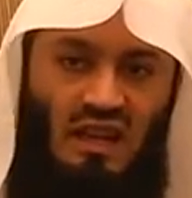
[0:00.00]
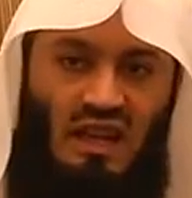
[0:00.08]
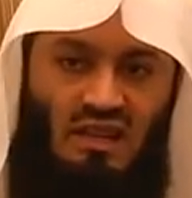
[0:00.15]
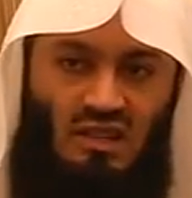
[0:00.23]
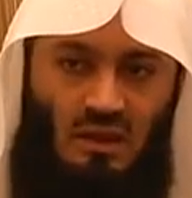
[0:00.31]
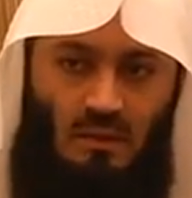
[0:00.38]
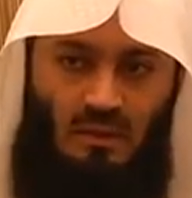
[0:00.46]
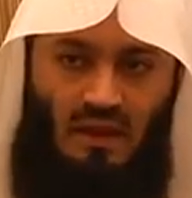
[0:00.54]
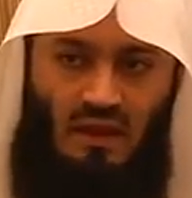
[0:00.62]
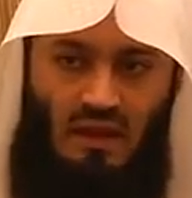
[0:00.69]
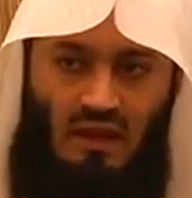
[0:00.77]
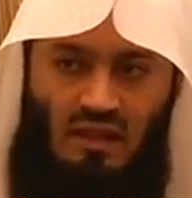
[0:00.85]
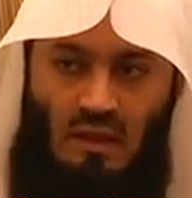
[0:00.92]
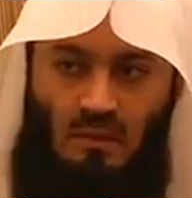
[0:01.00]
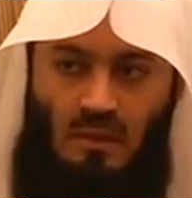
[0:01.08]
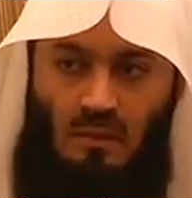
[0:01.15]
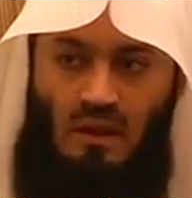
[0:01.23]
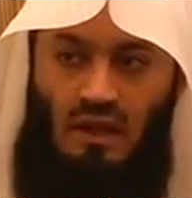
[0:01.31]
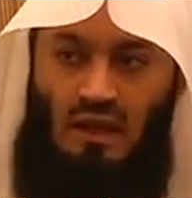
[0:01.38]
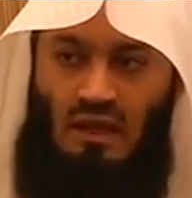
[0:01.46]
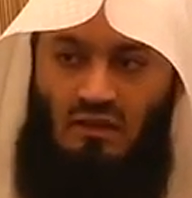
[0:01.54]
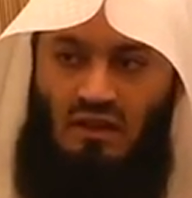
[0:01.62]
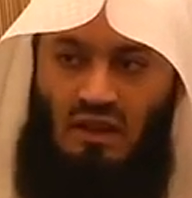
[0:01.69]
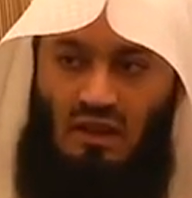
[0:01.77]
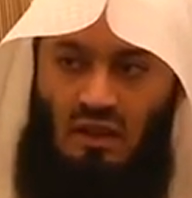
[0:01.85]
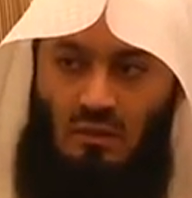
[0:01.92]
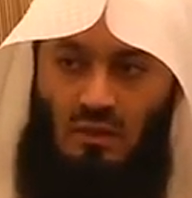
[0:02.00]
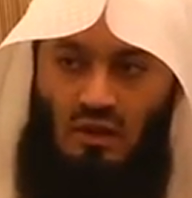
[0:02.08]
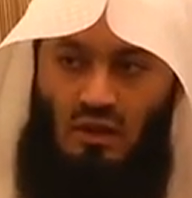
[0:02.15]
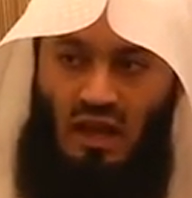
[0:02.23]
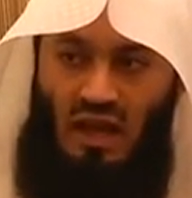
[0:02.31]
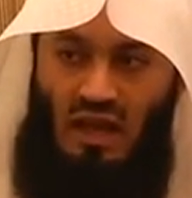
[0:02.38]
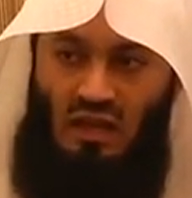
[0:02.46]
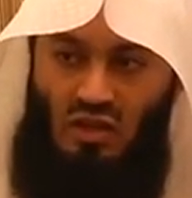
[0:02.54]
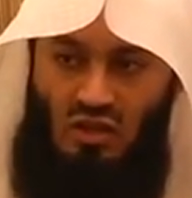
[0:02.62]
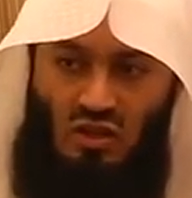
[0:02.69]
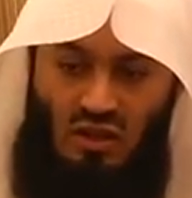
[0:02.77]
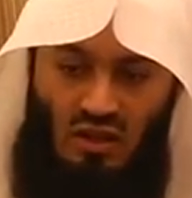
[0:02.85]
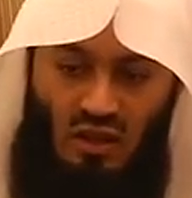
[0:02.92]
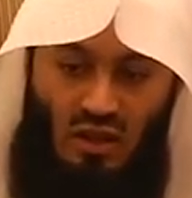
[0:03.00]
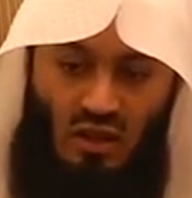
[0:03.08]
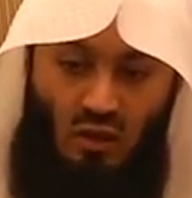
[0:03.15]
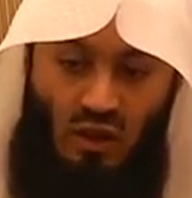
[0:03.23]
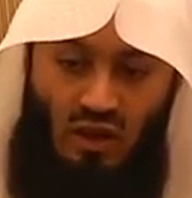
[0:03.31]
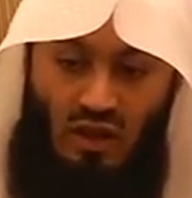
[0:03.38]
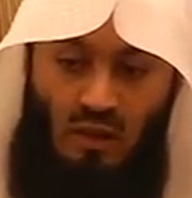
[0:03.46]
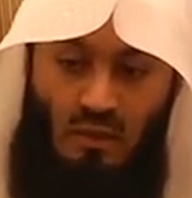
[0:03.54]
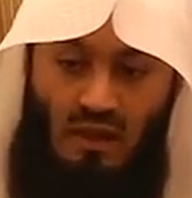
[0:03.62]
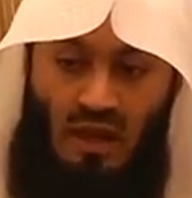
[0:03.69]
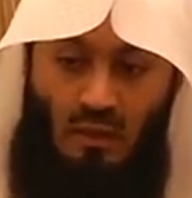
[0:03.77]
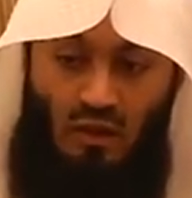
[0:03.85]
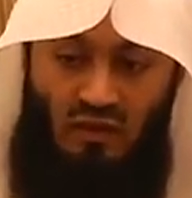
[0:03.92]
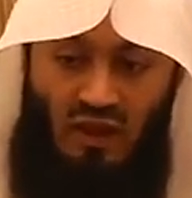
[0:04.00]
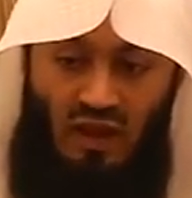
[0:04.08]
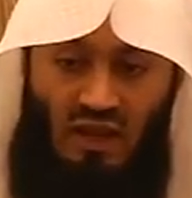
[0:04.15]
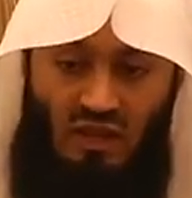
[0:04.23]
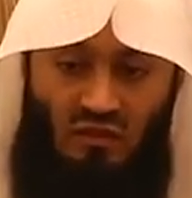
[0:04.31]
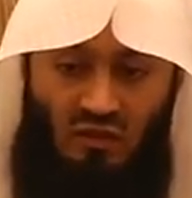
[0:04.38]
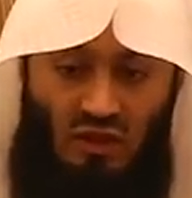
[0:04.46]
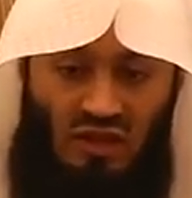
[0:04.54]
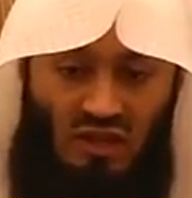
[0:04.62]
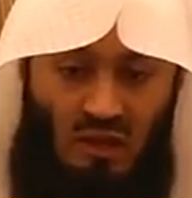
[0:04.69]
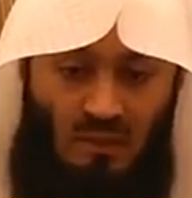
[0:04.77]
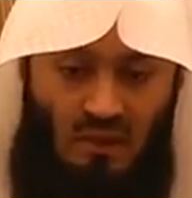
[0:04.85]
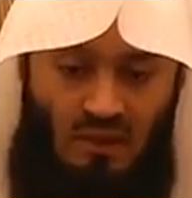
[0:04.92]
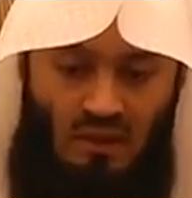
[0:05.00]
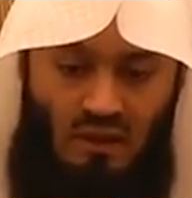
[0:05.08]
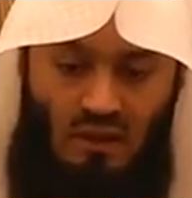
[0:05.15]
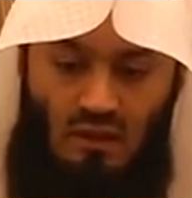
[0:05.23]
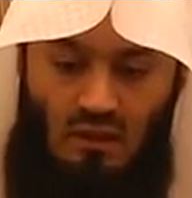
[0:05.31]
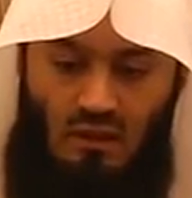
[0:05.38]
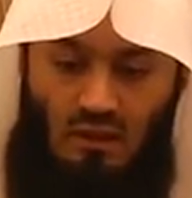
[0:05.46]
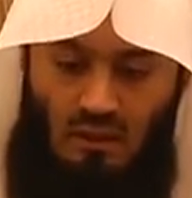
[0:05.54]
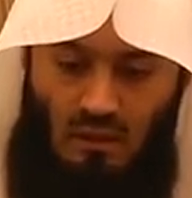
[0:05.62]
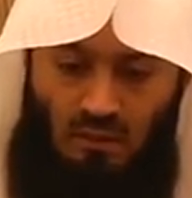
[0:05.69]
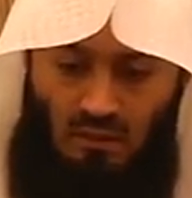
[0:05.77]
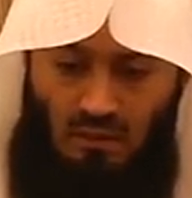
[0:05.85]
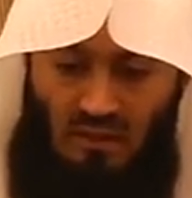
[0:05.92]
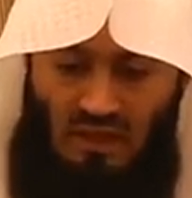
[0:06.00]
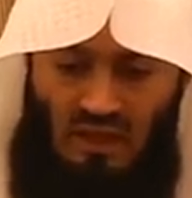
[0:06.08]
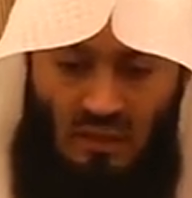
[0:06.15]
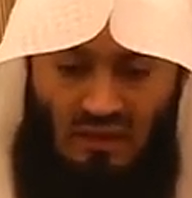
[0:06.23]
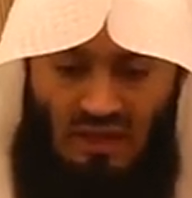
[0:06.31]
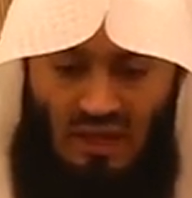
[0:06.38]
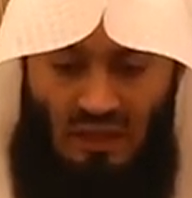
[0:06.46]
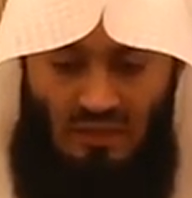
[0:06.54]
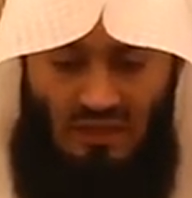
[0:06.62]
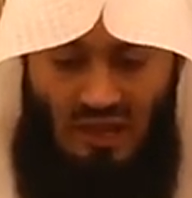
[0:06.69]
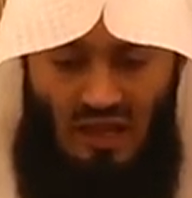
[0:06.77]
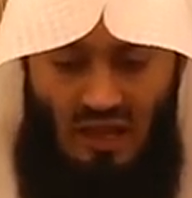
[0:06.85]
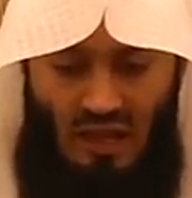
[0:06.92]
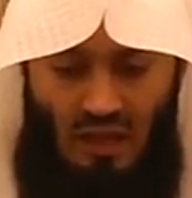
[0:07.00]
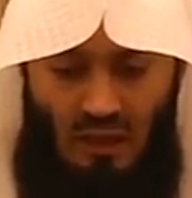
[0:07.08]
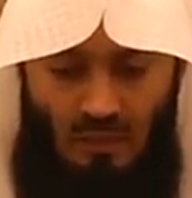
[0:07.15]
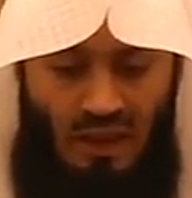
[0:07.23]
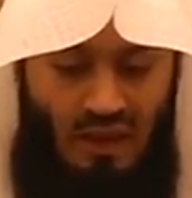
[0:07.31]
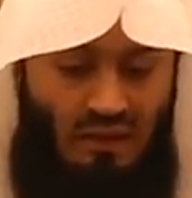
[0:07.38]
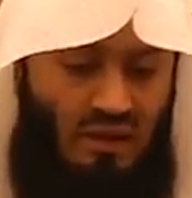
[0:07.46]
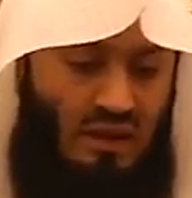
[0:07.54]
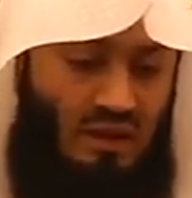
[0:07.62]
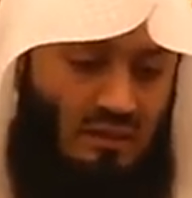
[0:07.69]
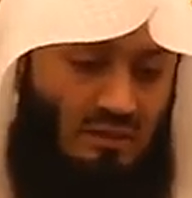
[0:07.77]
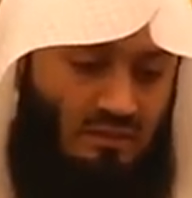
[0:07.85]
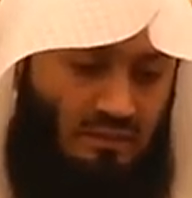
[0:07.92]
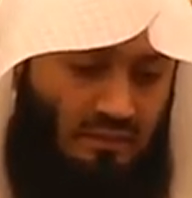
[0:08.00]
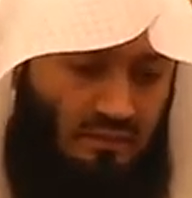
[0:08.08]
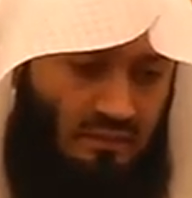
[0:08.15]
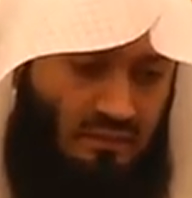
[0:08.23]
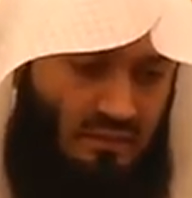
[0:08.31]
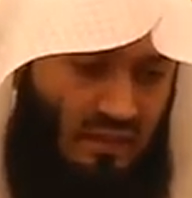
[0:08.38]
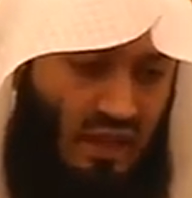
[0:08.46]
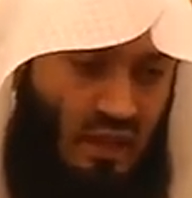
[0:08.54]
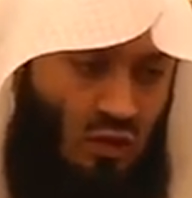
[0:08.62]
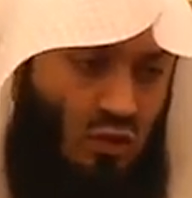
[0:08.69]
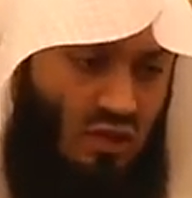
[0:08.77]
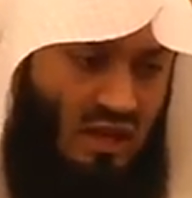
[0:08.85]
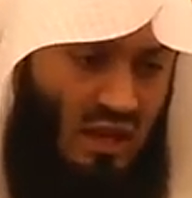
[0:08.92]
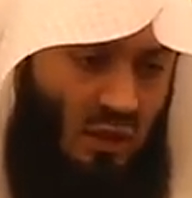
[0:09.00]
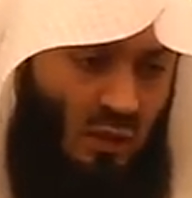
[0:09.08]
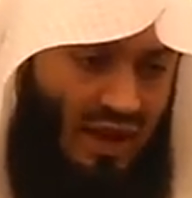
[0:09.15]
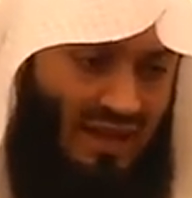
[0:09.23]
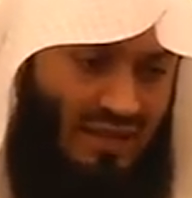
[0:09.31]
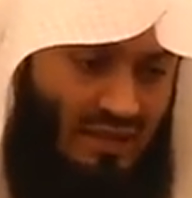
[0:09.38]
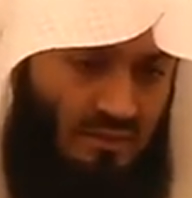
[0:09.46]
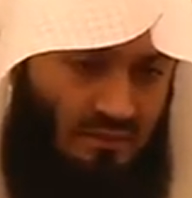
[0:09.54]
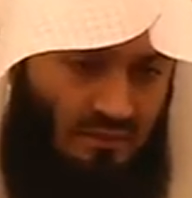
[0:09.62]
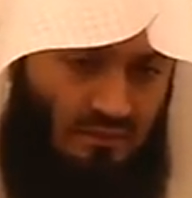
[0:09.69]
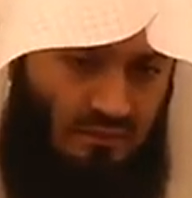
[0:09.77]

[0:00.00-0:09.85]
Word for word: bit later. Some people are given a little bit of age. When they become of age, for example, sometimes they are bedridden, they lose their weight,